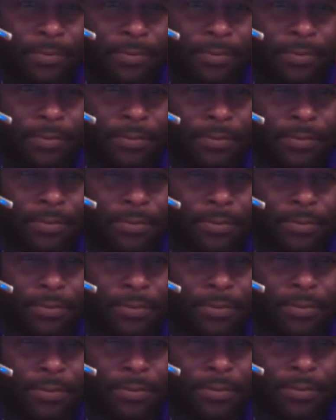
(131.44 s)

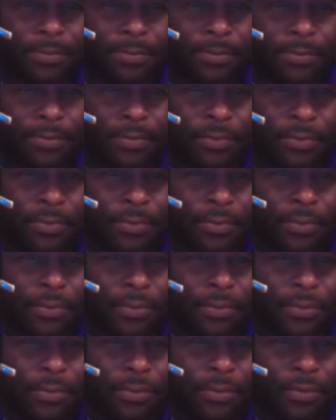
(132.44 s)

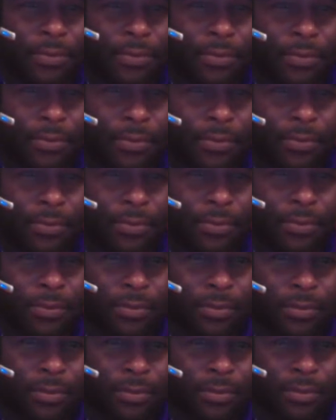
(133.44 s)

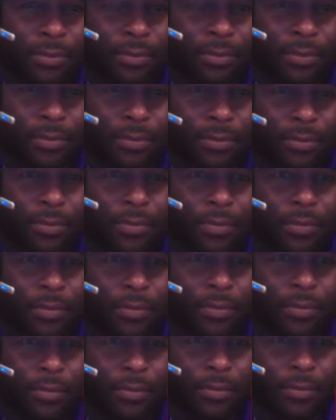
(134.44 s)

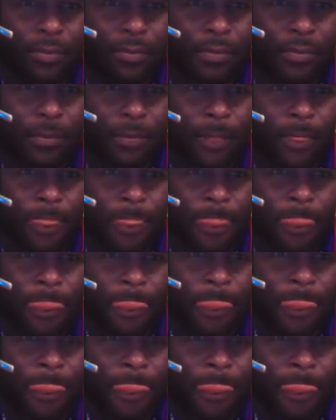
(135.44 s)
This person isn't speaking.